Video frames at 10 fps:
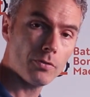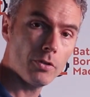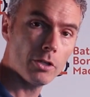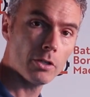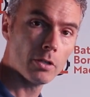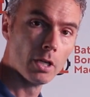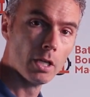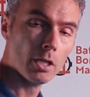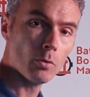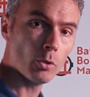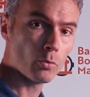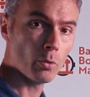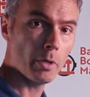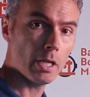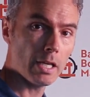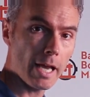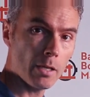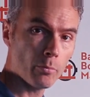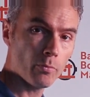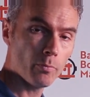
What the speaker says: sphere, which will make 9